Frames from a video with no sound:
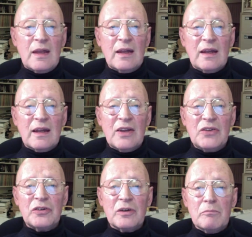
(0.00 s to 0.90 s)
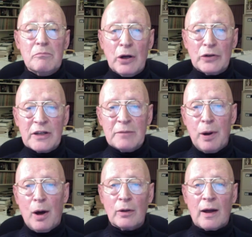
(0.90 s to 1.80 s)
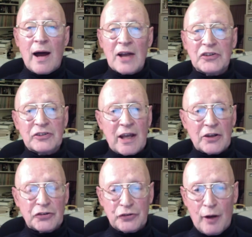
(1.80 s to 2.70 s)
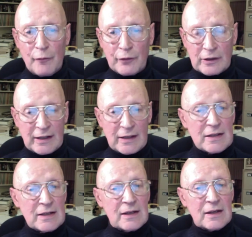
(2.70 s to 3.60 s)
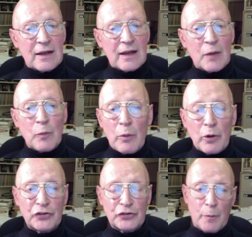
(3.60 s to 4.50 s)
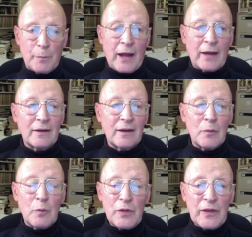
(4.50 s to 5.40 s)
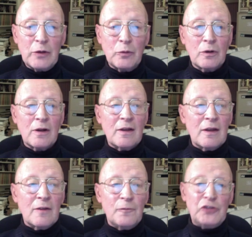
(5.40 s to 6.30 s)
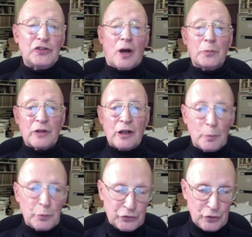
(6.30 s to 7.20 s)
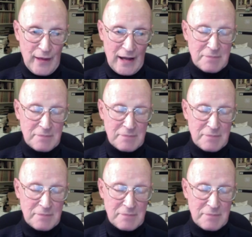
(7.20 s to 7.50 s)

is melting polar ice catastrophically, and we want to stop that. And we think Fiztops can help us do that.